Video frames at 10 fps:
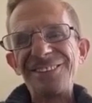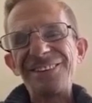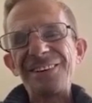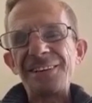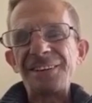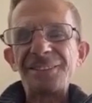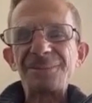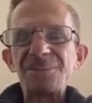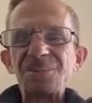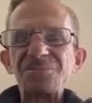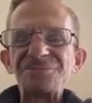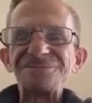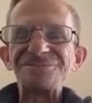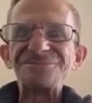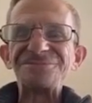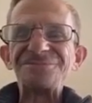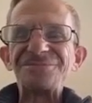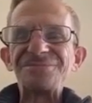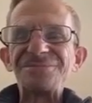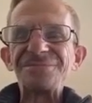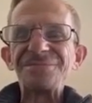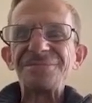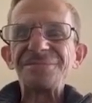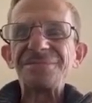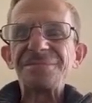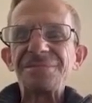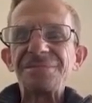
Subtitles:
(not speaking)